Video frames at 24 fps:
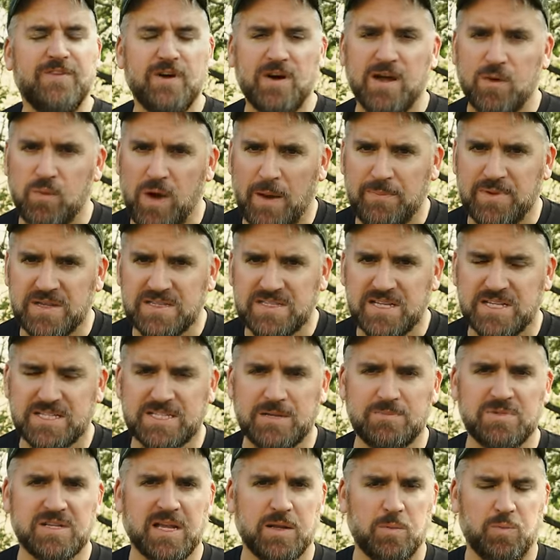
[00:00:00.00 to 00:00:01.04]
Villain Weapon
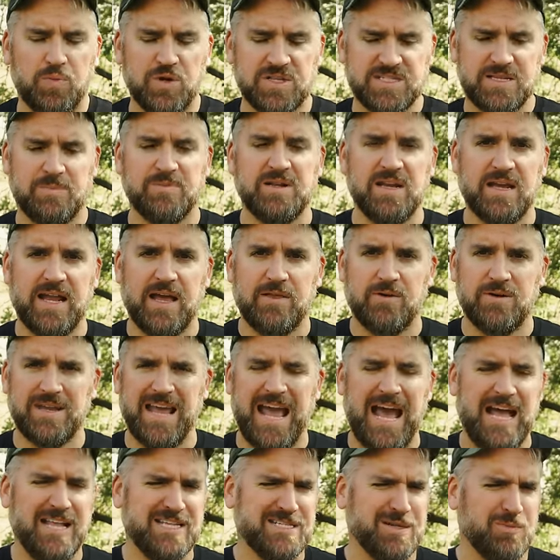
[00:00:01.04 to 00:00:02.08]
Systems can put something together
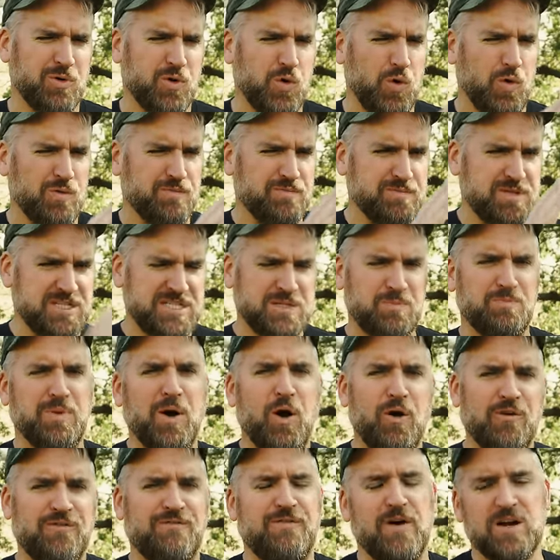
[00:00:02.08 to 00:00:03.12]
to add some cool
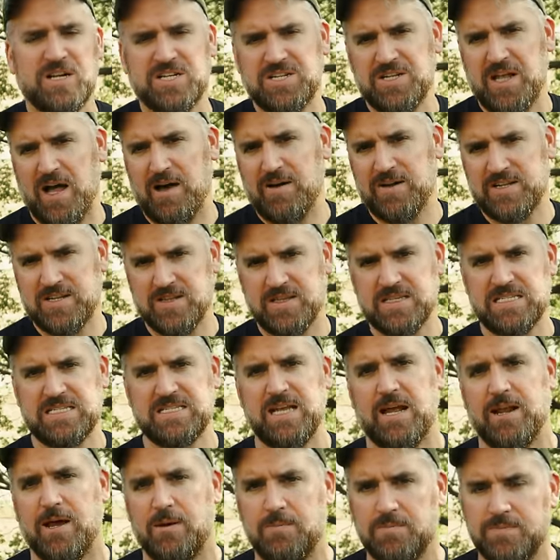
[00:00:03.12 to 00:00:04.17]
spill functionality to the
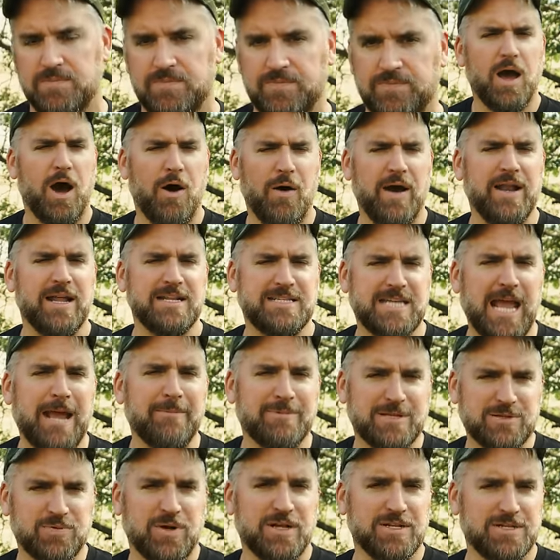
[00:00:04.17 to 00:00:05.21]
setup. Oh, and a
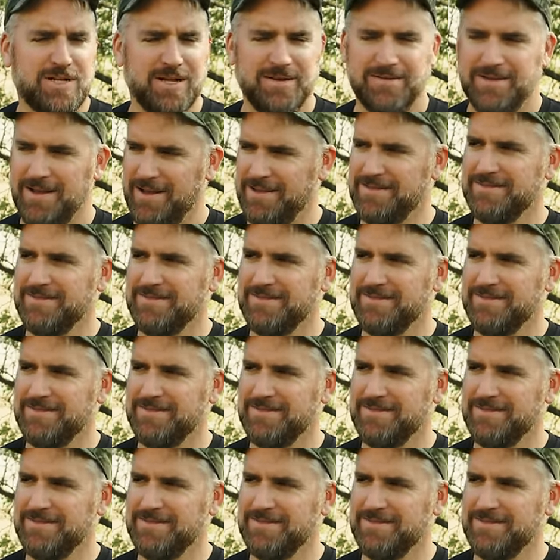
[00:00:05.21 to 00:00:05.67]
tape switch.